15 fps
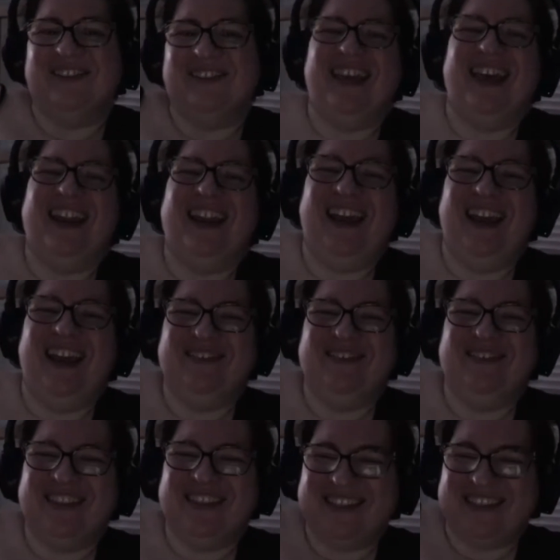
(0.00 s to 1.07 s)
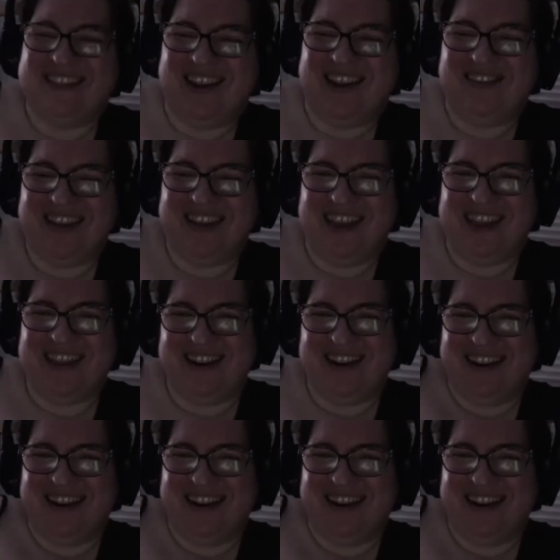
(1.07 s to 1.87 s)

We got to have all this time together.